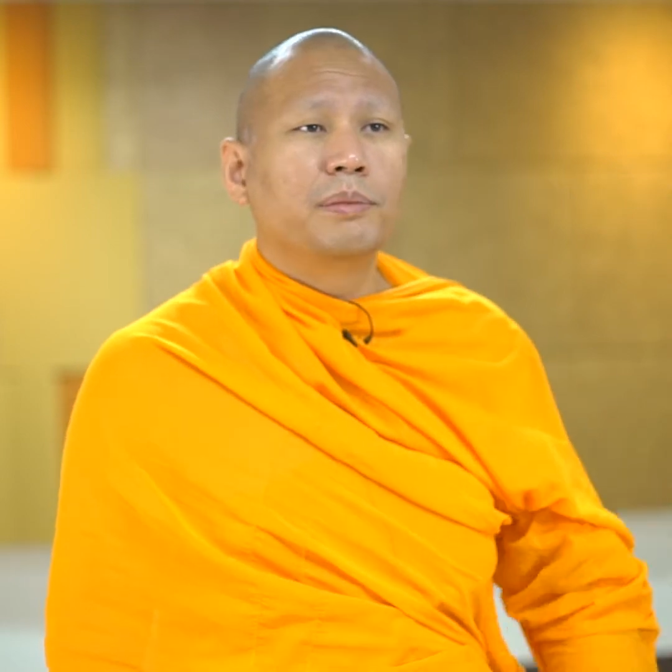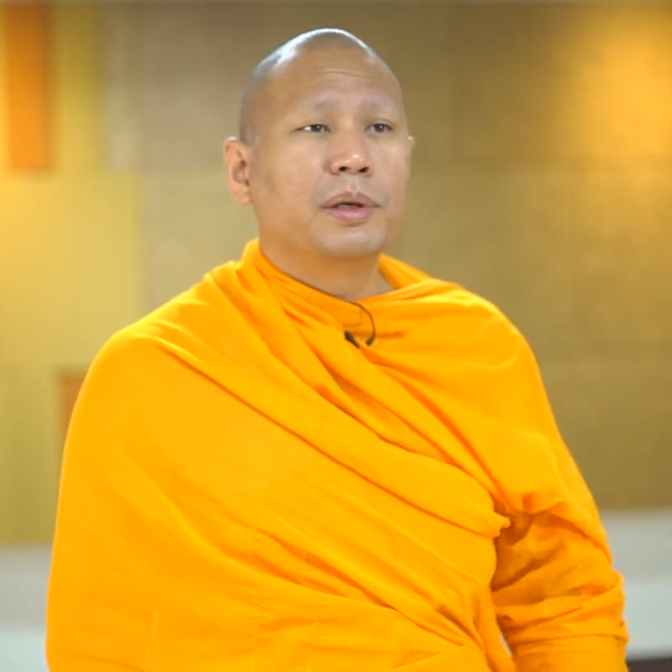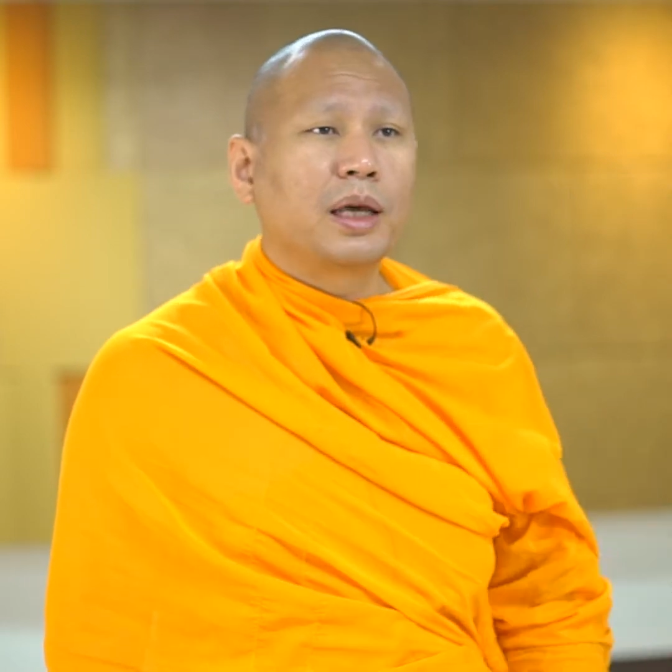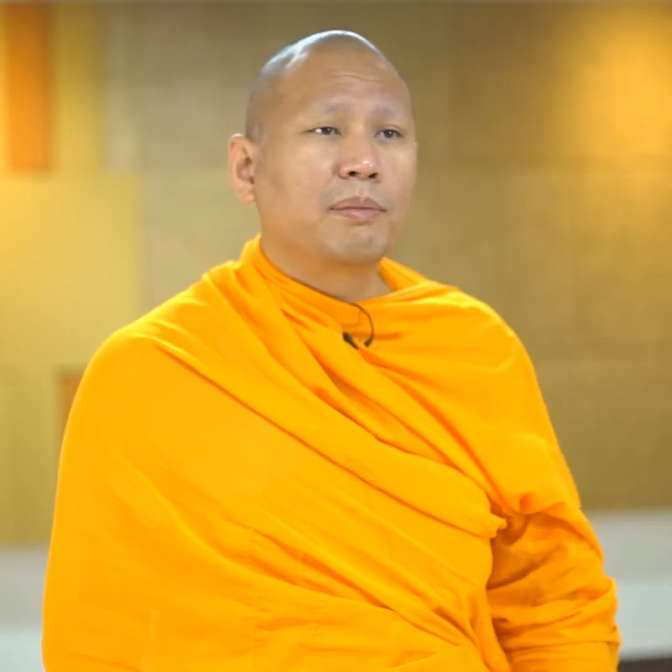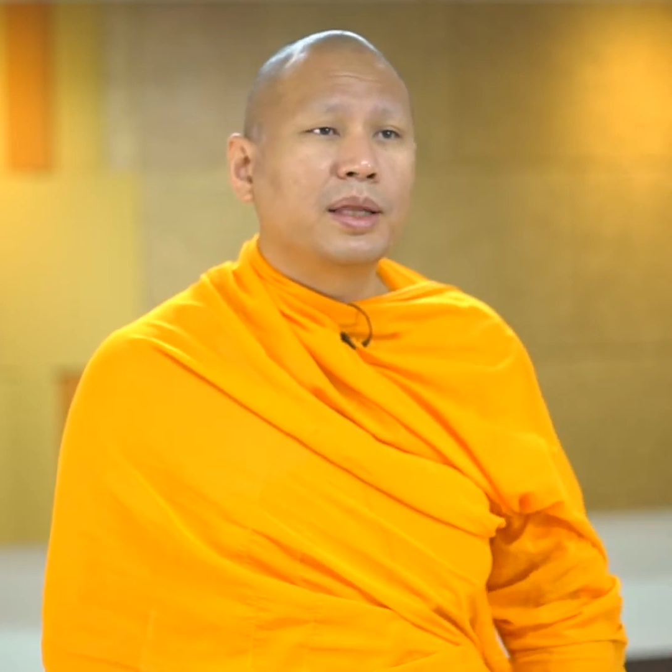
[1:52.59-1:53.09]

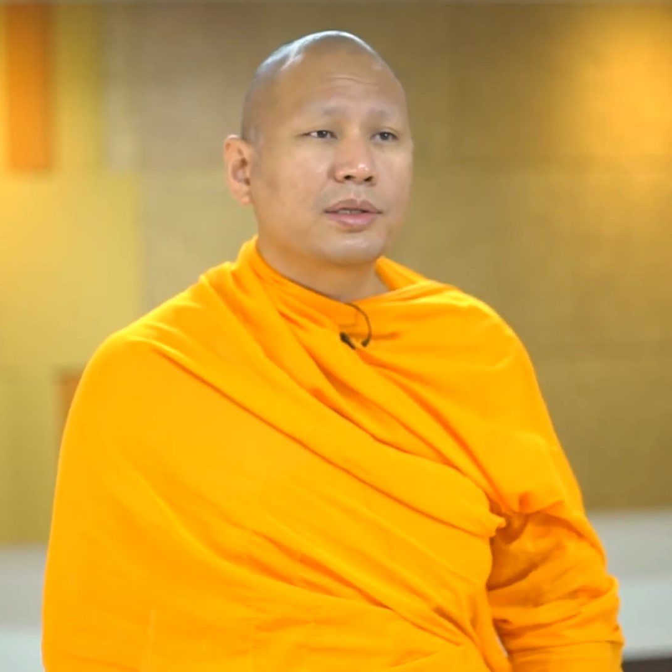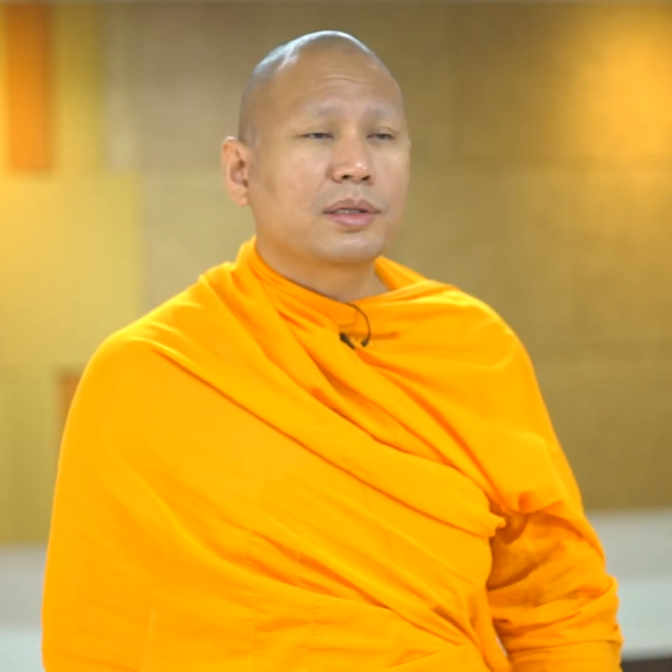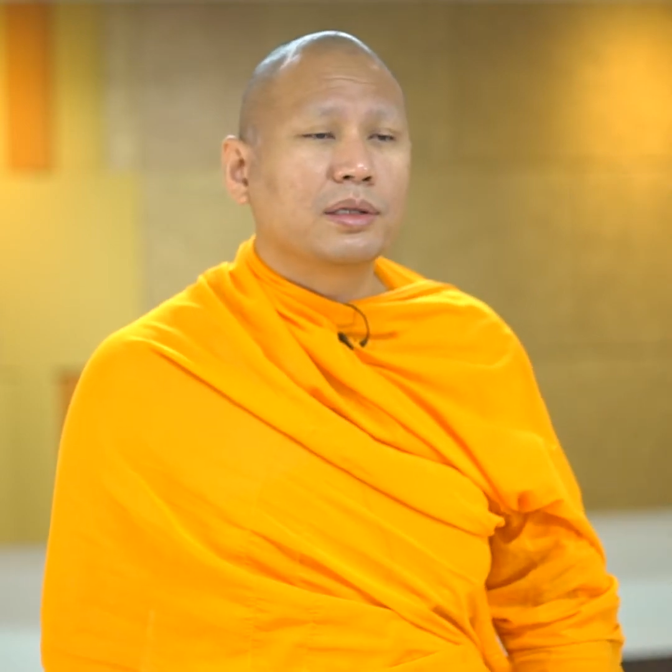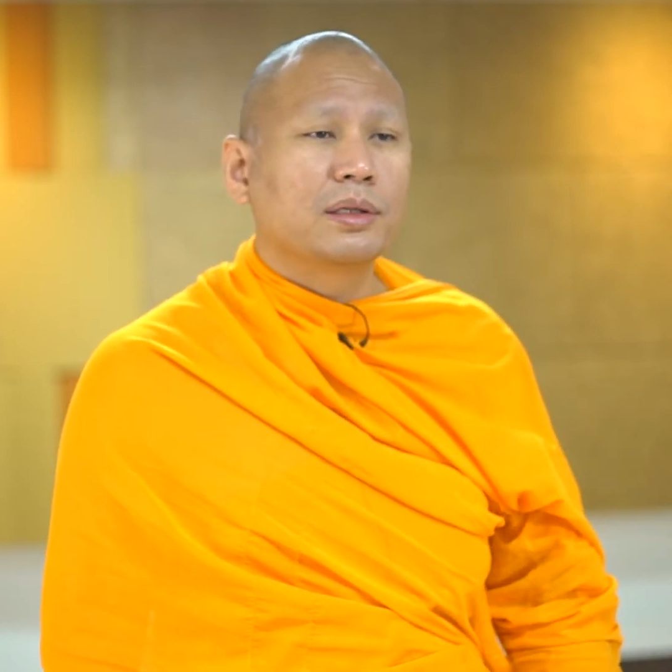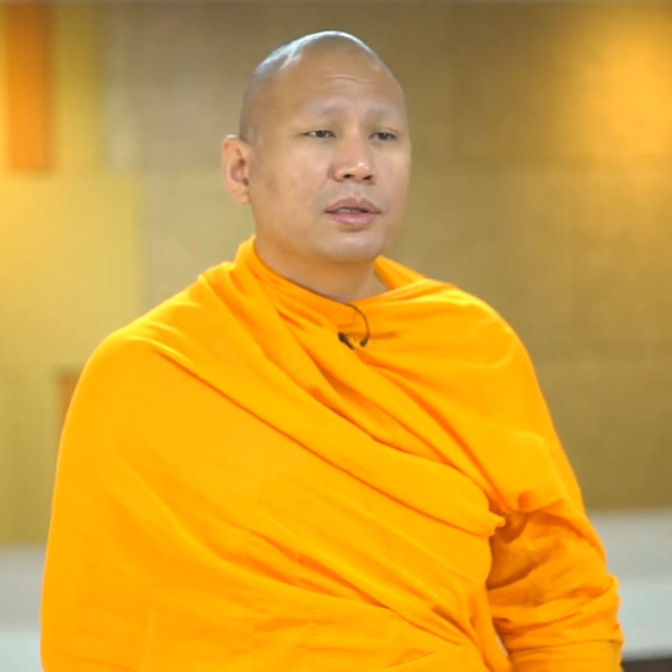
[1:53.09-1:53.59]
become
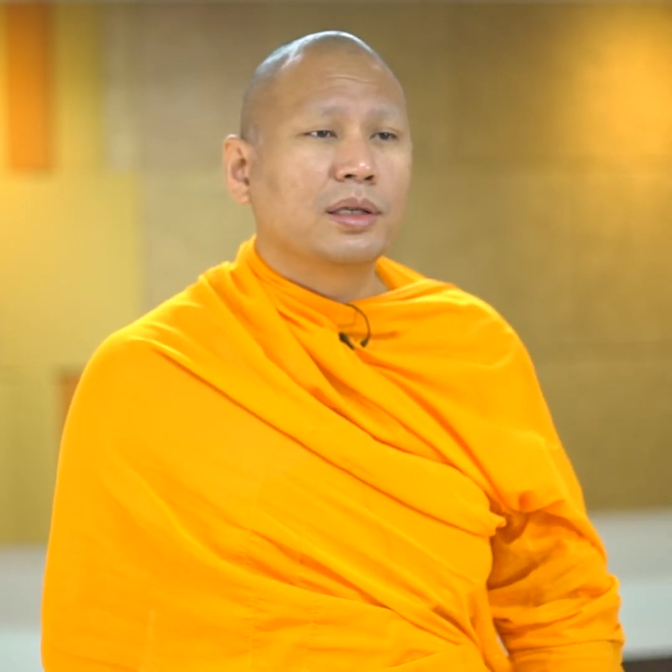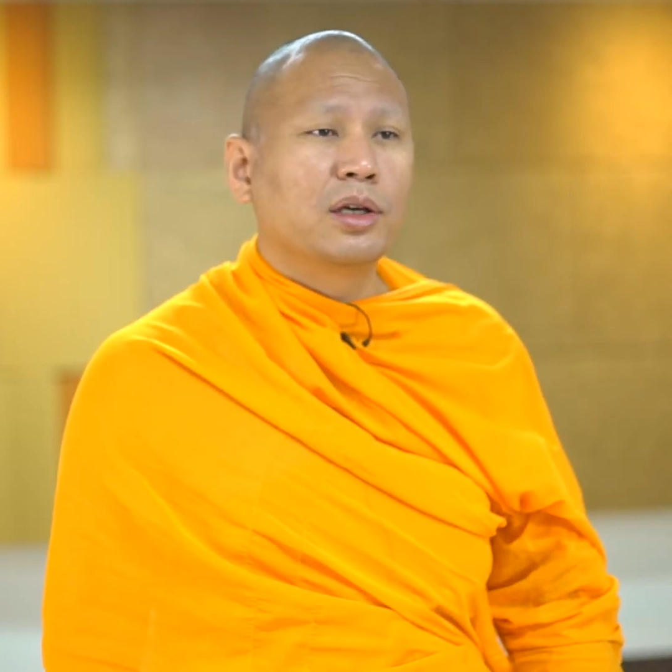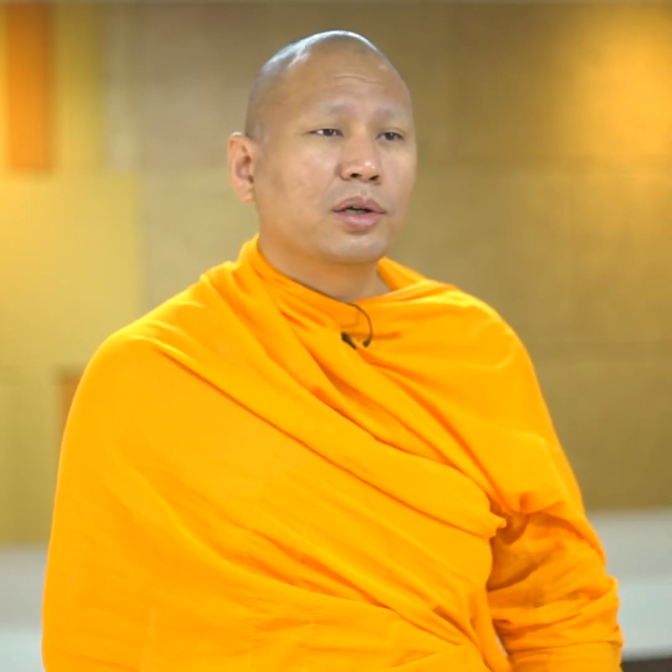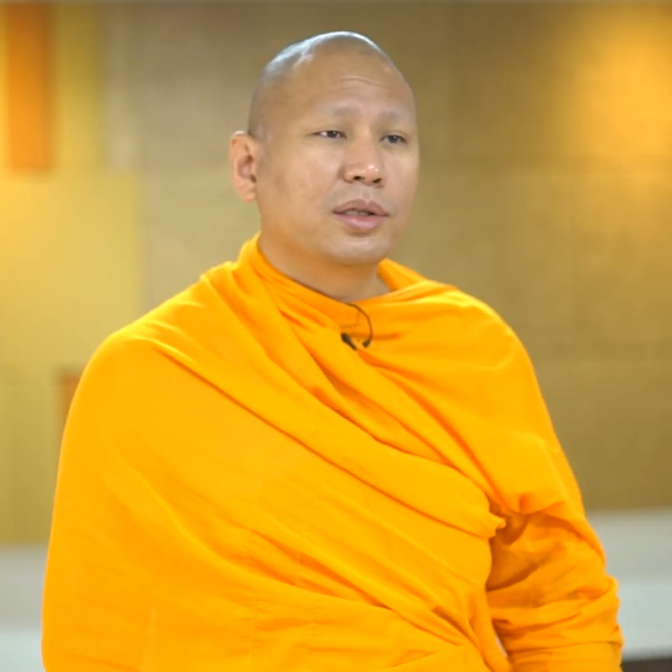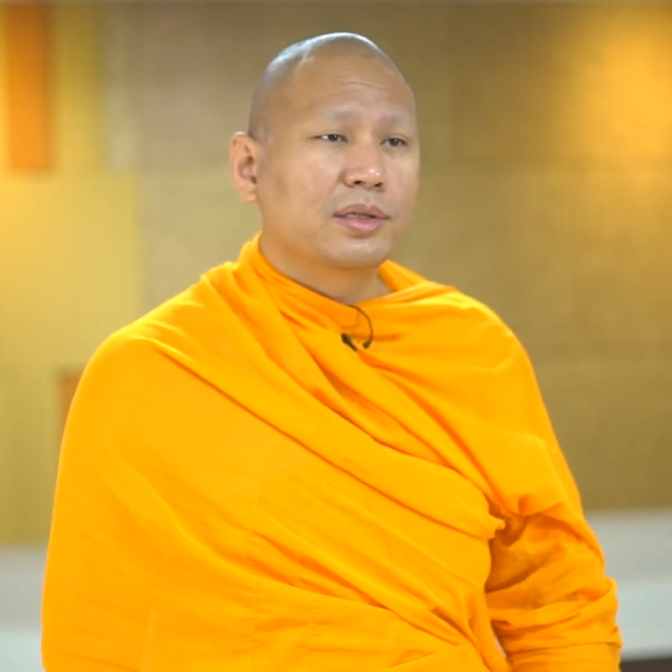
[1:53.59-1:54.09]
less
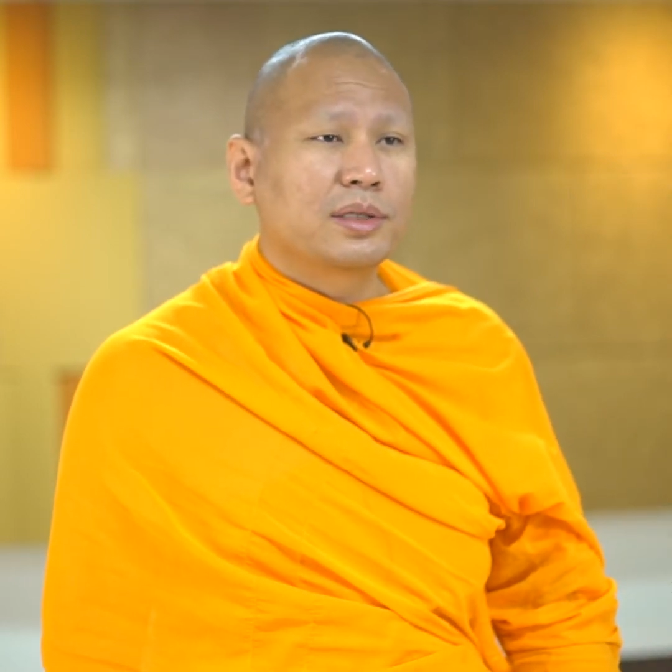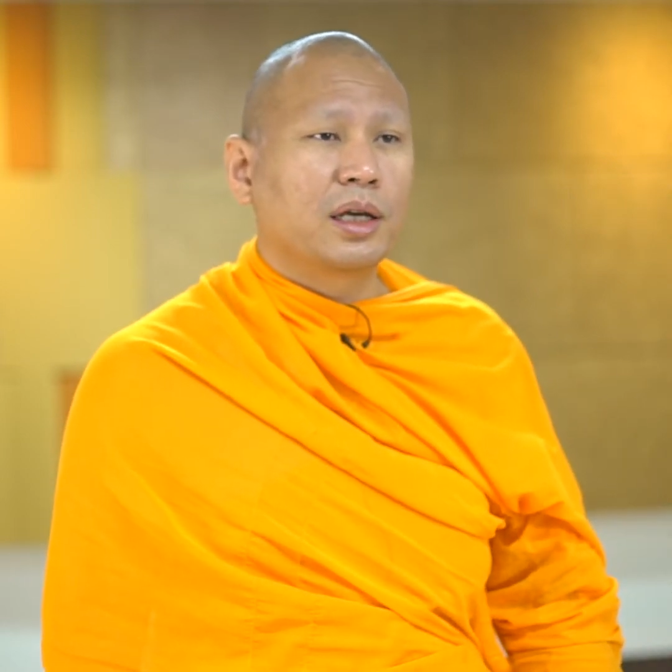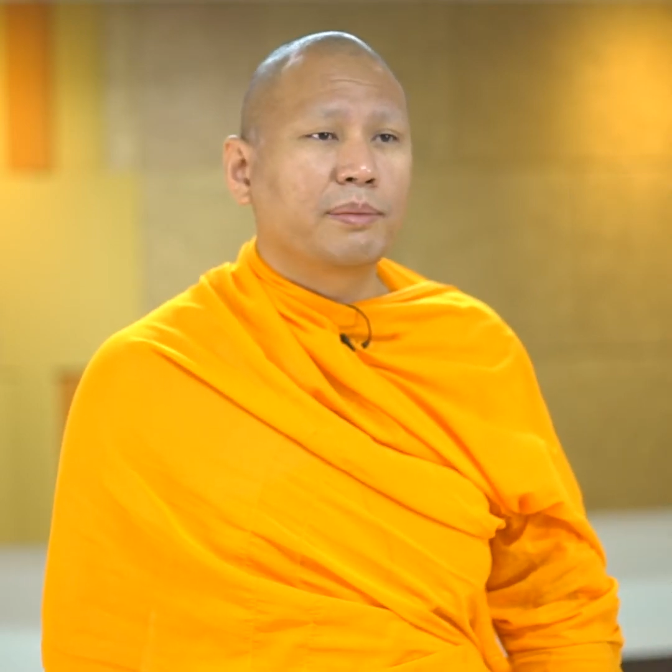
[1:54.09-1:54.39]
egotistic